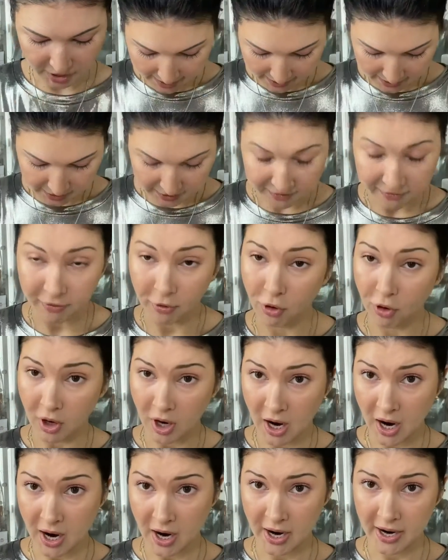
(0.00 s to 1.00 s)
And for
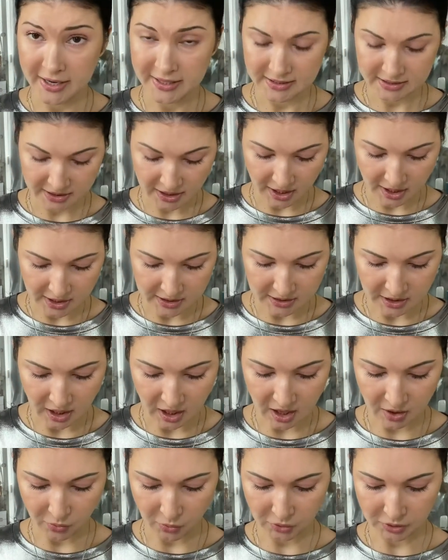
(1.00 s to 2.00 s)
eyes, guys,
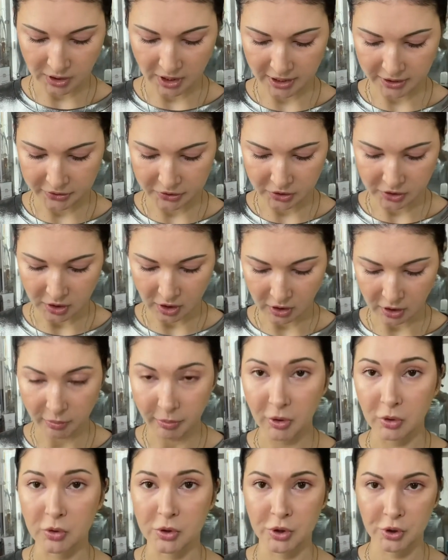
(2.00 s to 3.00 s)
I would like to talk
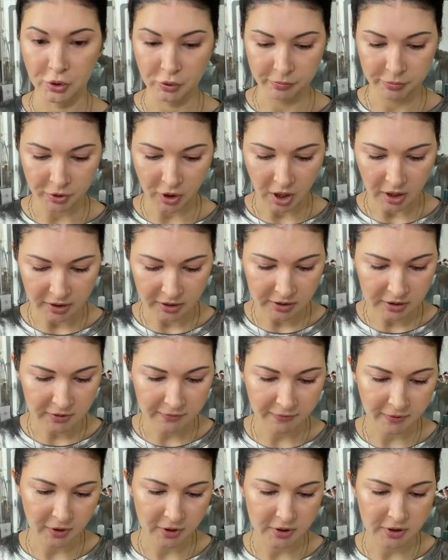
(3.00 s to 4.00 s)
about two products.
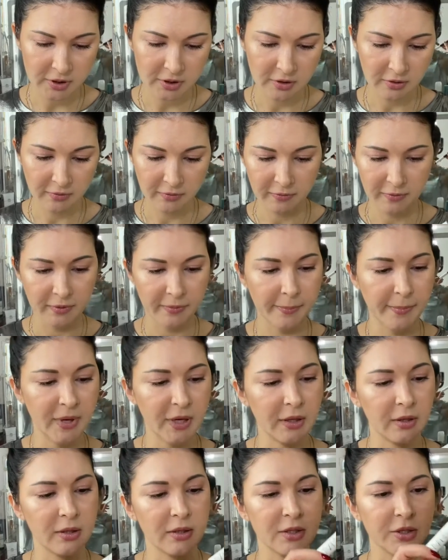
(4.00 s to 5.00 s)
First of them
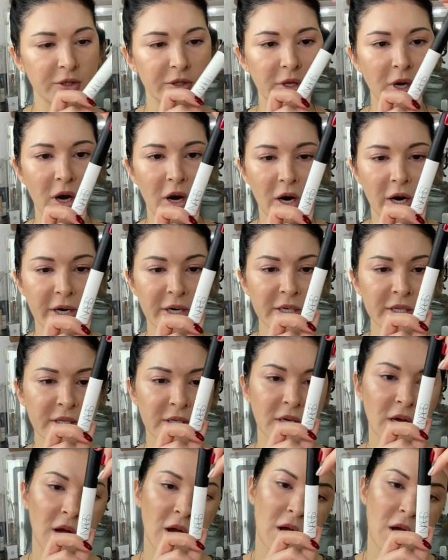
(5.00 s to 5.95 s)
is NARS.